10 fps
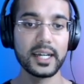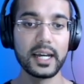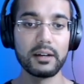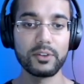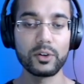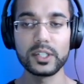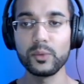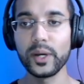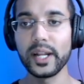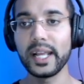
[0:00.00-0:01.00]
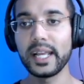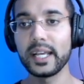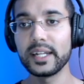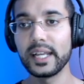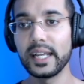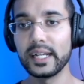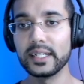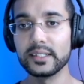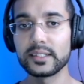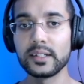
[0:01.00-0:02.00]
I've already went ahead
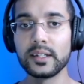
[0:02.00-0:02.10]
and